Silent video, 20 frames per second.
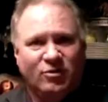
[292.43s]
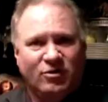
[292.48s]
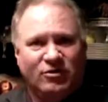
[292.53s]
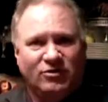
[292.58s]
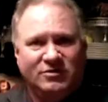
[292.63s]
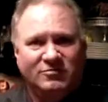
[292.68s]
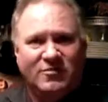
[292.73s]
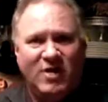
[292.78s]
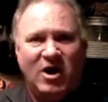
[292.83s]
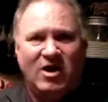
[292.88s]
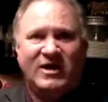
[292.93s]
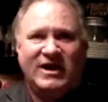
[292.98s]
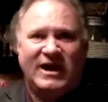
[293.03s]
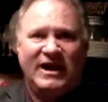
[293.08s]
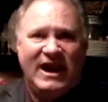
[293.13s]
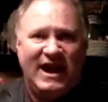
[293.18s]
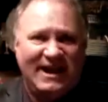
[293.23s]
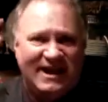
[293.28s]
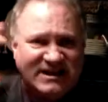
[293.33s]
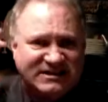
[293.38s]
world
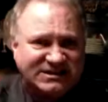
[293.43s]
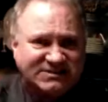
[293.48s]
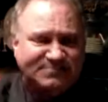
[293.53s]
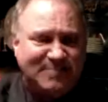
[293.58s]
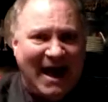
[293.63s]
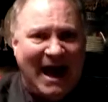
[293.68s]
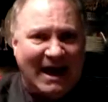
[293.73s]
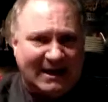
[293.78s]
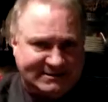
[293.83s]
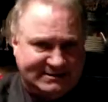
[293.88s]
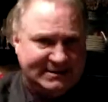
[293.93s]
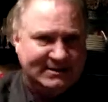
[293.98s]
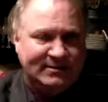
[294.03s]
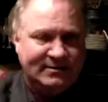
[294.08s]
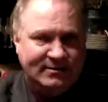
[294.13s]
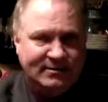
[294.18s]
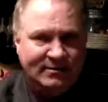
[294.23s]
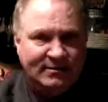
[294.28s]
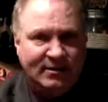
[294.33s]
market, and expect